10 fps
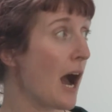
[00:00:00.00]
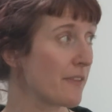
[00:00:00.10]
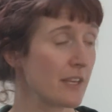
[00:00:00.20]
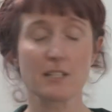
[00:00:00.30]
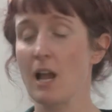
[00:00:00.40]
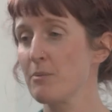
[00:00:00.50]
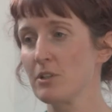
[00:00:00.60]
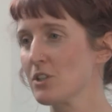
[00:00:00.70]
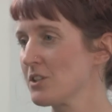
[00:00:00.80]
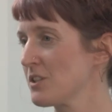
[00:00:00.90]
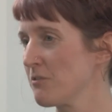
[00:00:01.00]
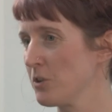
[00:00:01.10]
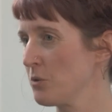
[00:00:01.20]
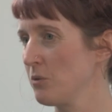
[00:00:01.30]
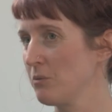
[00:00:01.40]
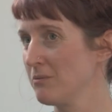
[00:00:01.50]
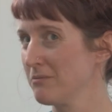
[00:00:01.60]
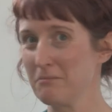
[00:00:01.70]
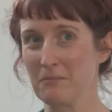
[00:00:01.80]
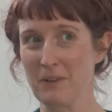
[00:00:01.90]
And this happened just a few,
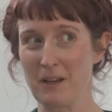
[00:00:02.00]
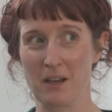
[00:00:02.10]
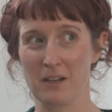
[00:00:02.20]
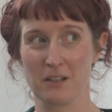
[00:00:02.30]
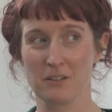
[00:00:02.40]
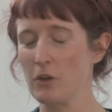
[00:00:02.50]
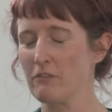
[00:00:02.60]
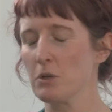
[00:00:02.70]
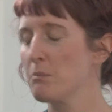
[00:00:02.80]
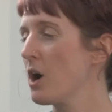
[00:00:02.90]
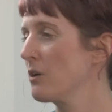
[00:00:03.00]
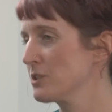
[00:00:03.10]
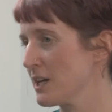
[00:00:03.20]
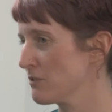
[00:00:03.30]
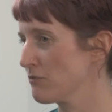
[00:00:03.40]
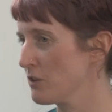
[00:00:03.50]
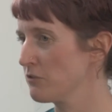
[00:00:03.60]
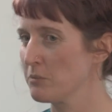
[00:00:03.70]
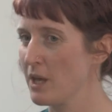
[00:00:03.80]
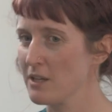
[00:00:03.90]
not even a mile down the road
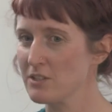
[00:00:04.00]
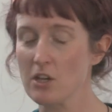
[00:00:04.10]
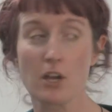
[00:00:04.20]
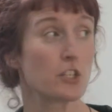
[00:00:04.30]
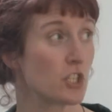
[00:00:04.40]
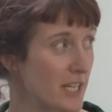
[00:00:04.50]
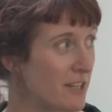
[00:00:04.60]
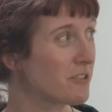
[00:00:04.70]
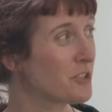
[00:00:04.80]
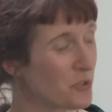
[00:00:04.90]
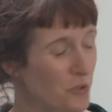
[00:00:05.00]
from that. So, and she